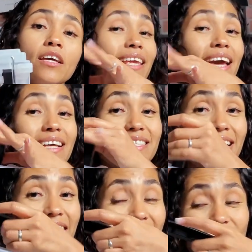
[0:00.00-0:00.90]
It has a
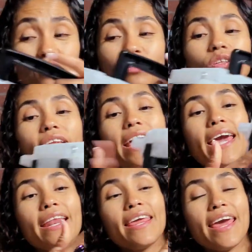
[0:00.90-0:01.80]
handle
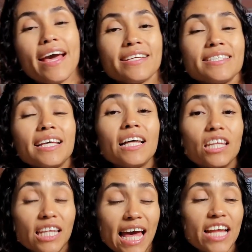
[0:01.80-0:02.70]
and it has a
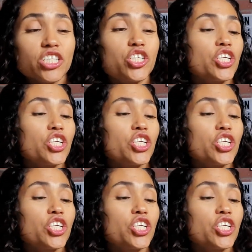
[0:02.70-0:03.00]
latch,